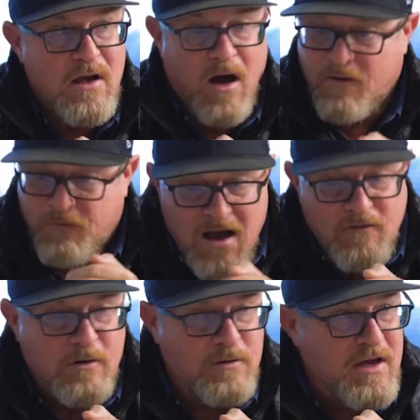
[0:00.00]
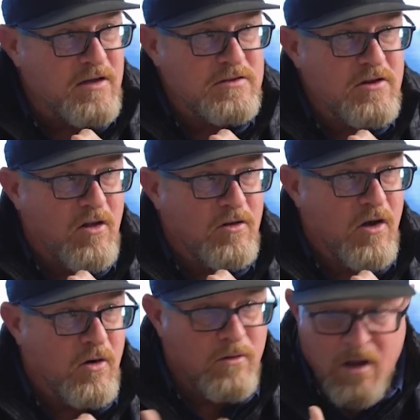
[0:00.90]
on a $500,000
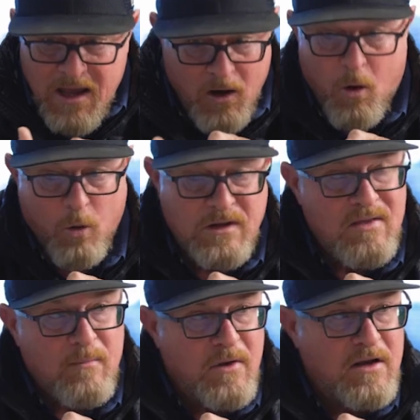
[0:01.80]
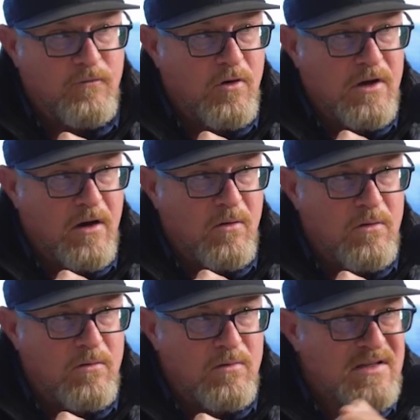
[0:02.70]
loan, holding that money for a year,
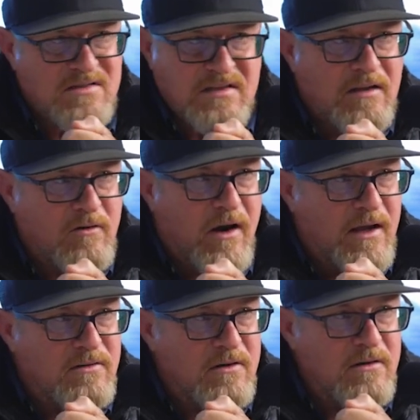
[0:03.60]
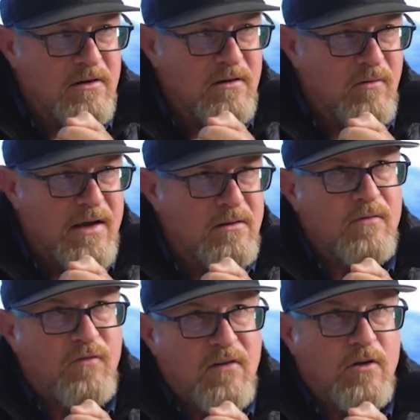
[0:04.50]
that's 10 grand.
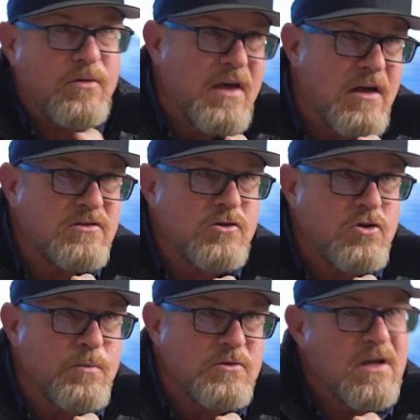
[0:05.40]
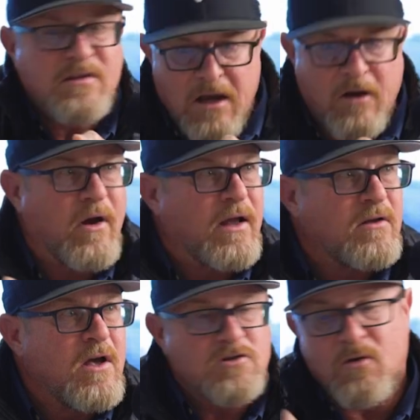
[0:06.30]
Right? 500,000, 2%, 10 grand.
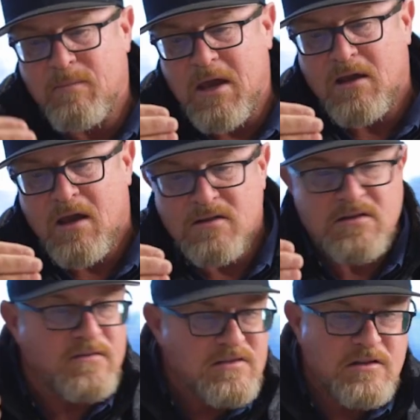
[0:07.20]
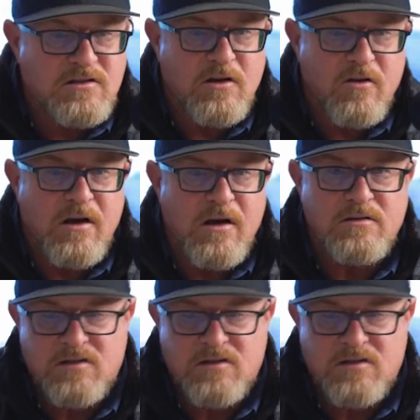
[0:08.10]
So they make, instead of 63,